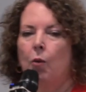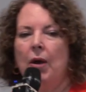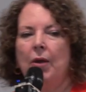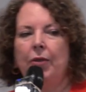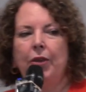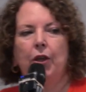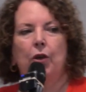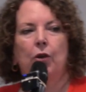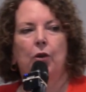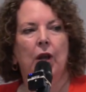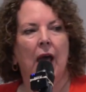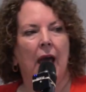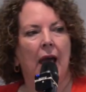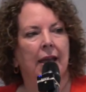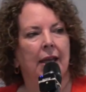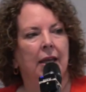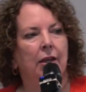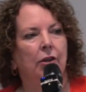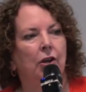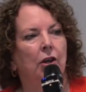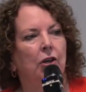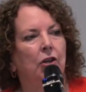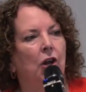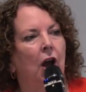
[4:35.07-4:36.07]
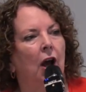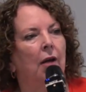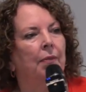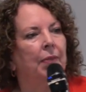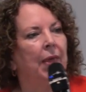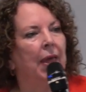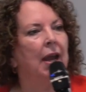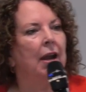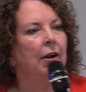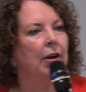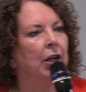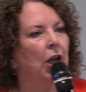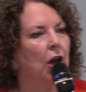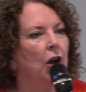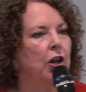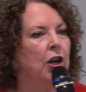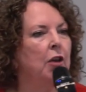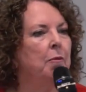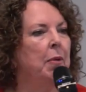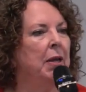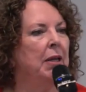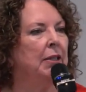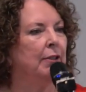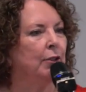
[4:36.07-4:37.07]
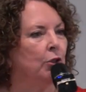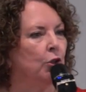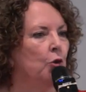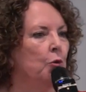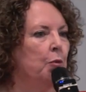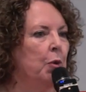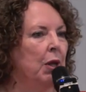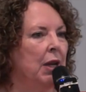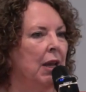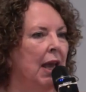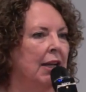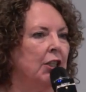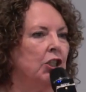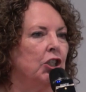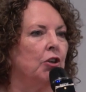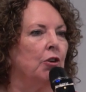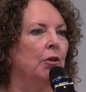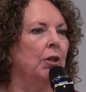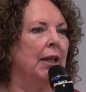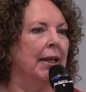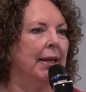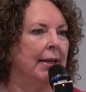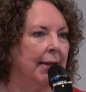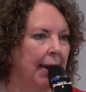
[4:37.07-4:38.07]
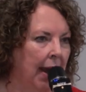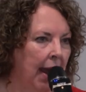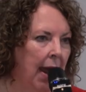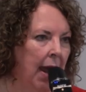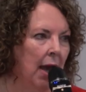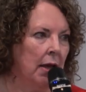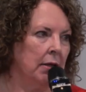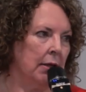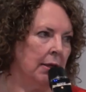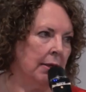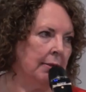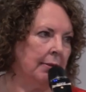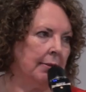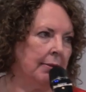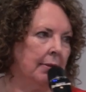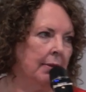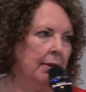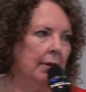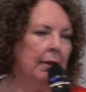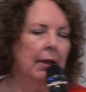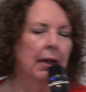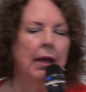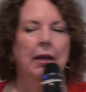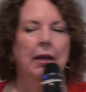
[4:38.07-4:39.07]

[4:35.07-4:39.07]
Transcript: Whether you like it or not, there are going to be supernatural encounters.